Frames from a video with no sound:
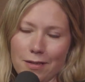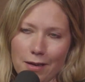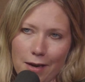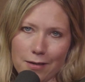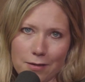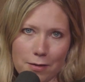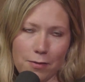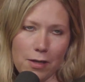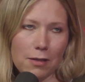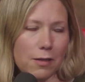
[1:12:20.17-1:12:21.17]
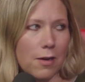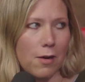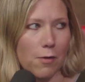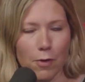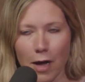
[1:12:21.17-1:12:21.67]
and I asked her if I could
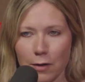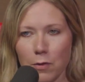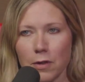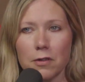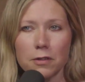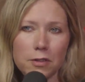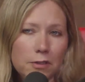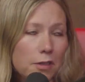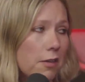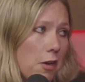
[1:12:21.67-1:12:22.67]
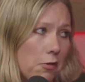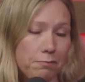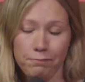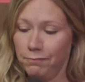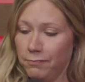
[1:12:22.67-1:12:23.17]
ride it with her, and she said no.